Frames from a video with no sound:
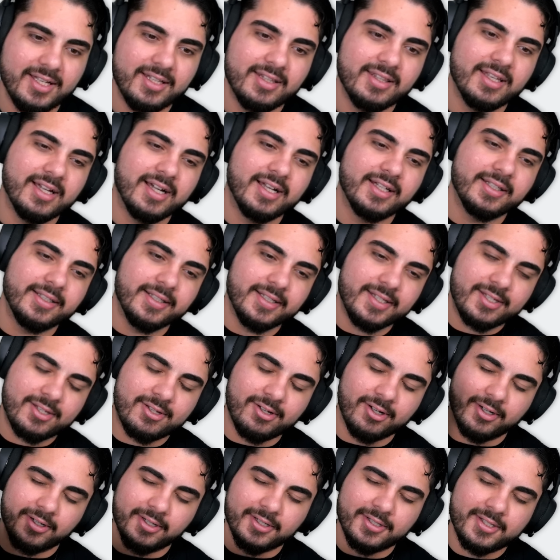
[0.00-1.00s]
nah, that is
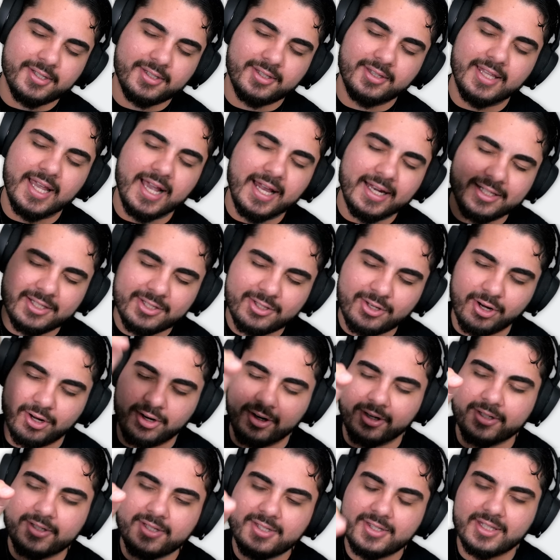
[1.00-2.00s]
cursed. That is
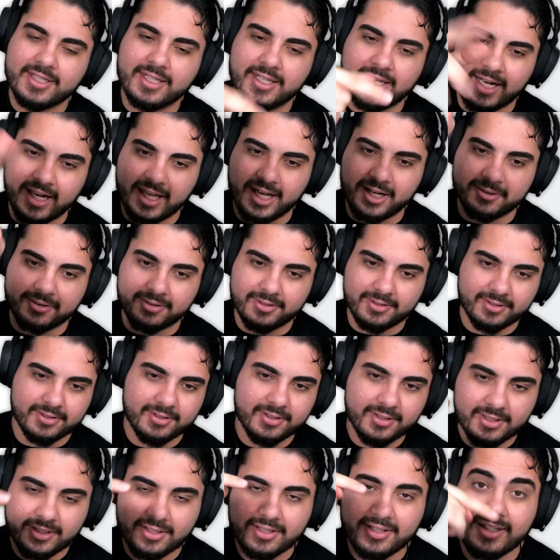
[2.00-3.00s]
cursed. Get out.
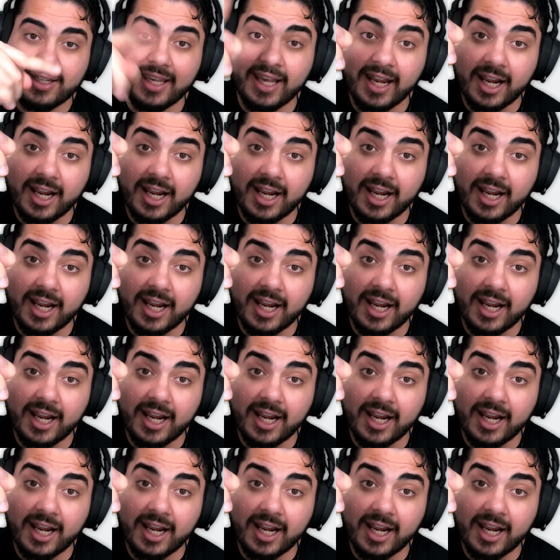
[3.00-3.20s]
Get